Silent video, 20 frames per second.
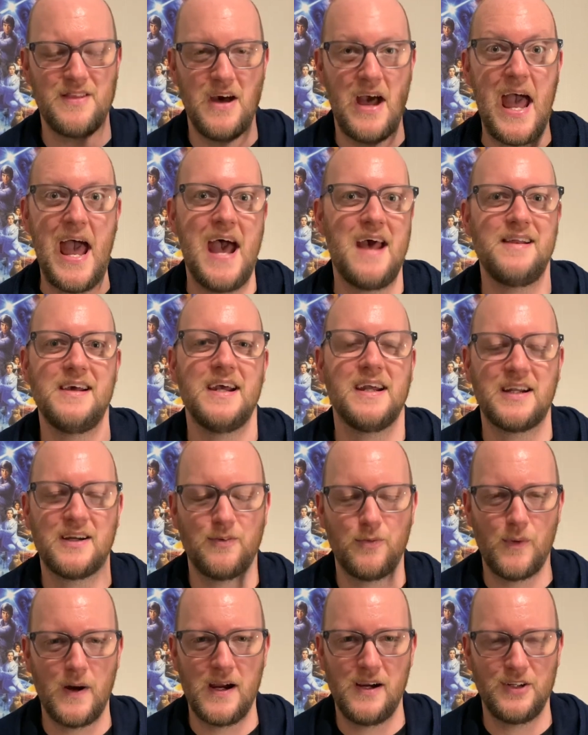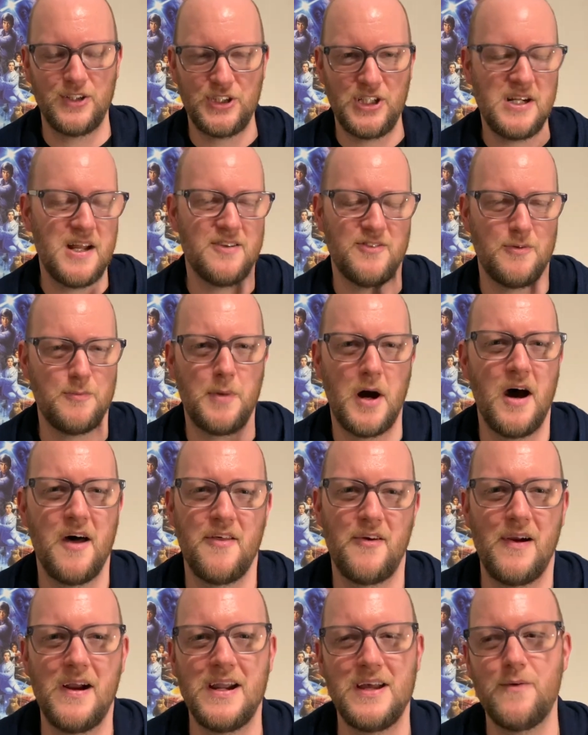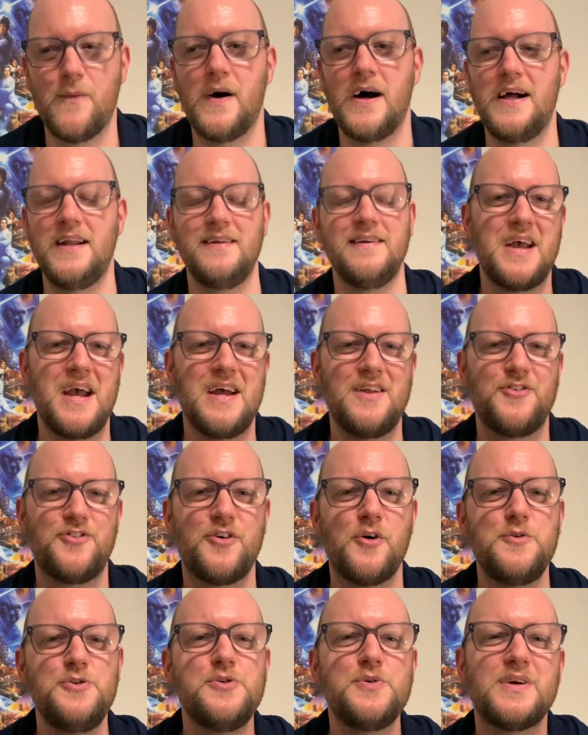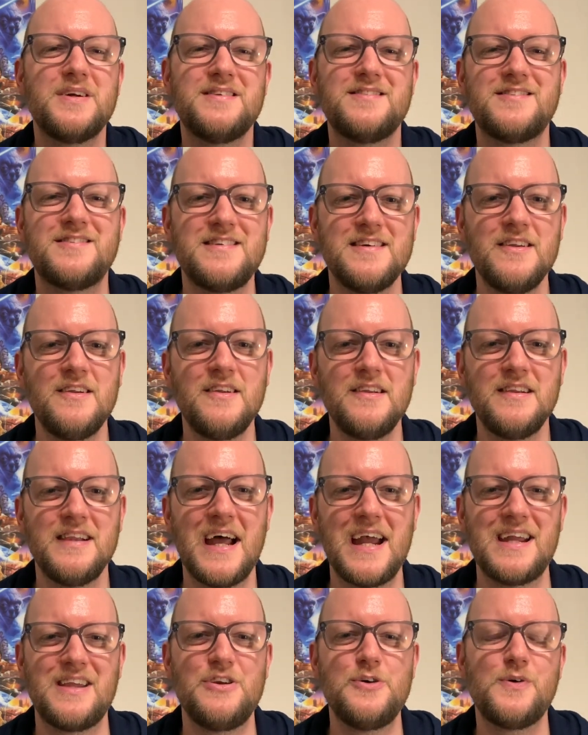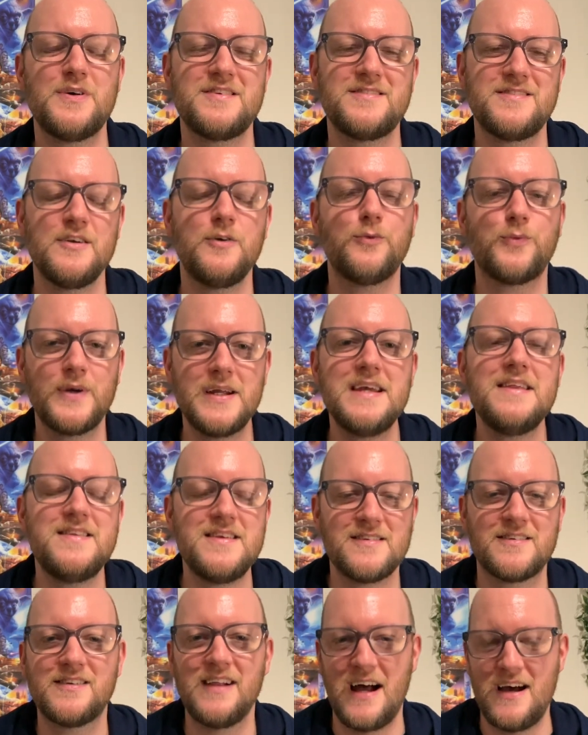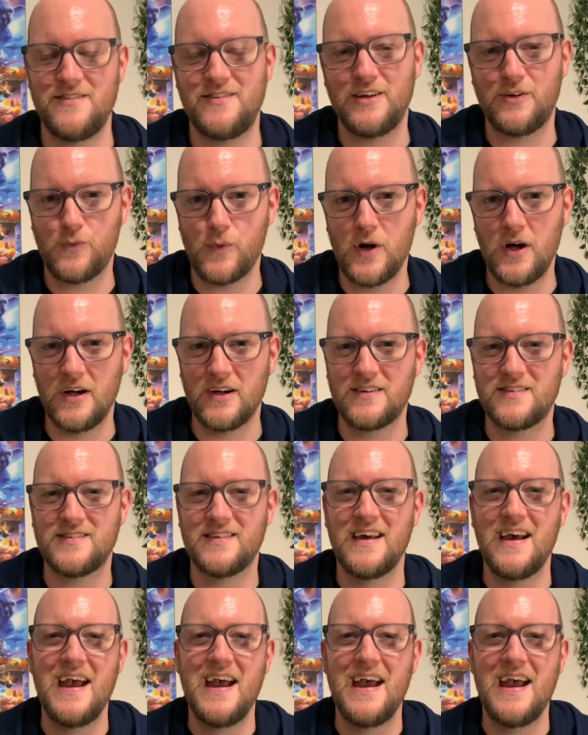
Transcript: attic where she doesn't bother anyone. And so you can still read these classic works